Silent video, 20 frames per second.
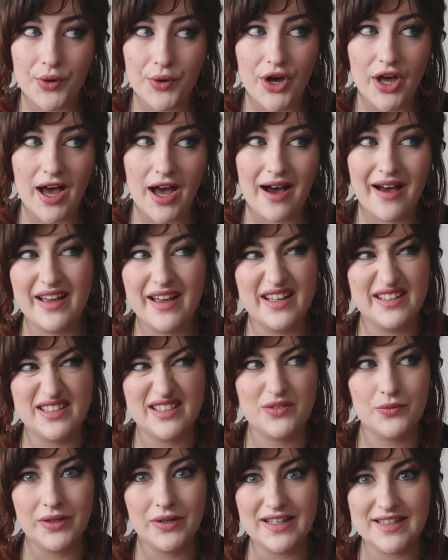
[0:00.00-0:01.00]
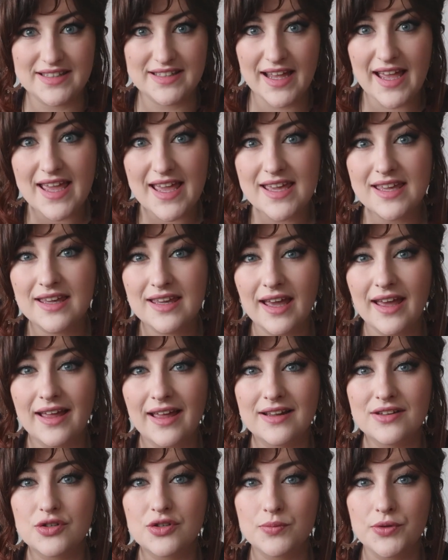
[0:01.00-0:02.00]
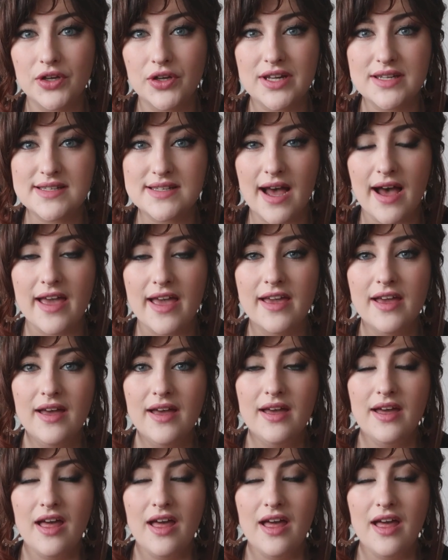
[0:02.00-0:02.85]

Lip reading: but it didn't really take, and to be honest I